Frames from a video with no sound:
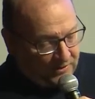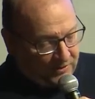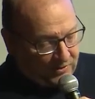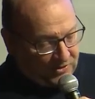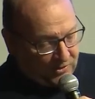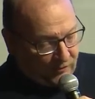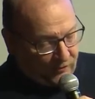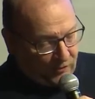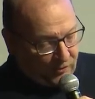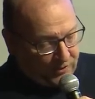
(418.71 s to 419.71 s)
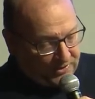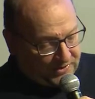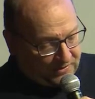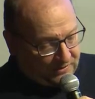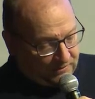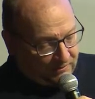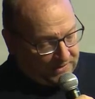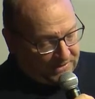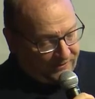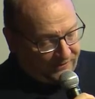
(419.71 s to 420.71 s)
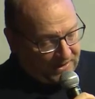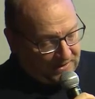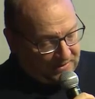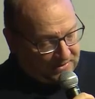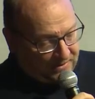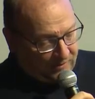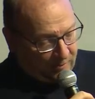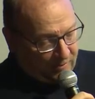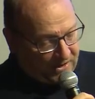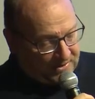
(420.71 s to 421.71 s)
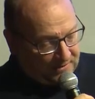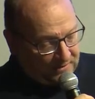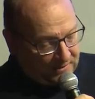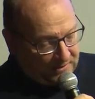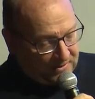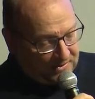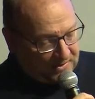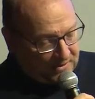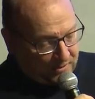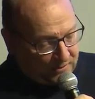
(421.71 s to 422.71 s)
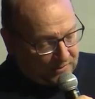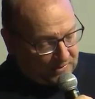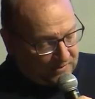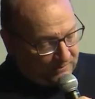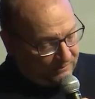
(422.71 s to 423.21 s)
There is no forest, but the fate is ever present in these stones.